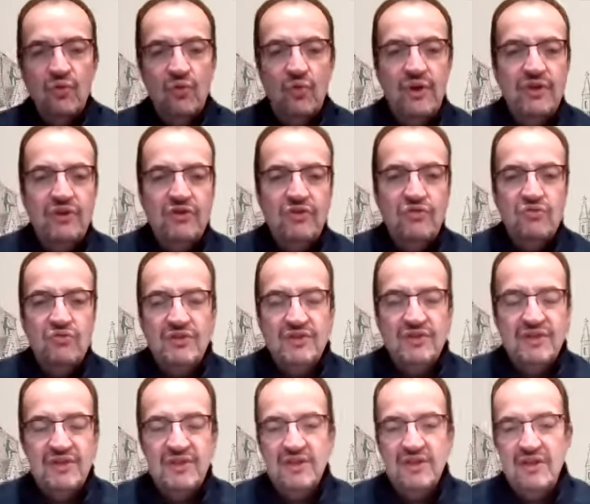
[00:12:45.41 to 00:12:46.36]
What do you
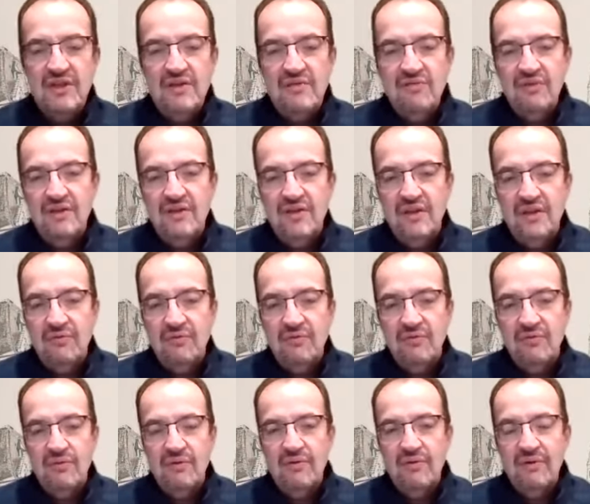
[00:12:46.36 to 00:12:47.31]
see every day?
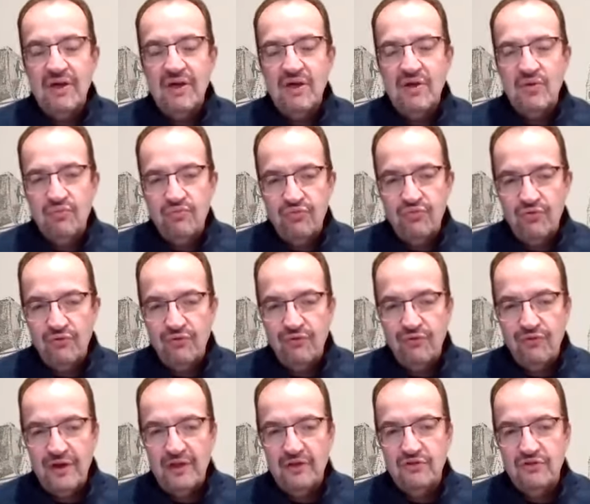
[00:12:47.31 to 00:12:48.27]
What kind of
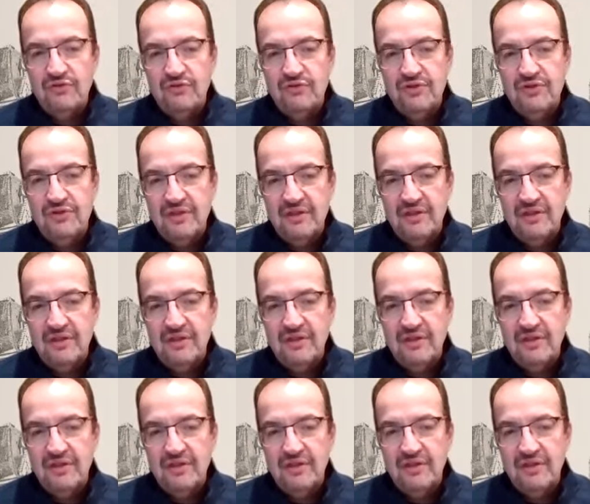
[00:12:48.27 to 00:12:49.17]
profile do you see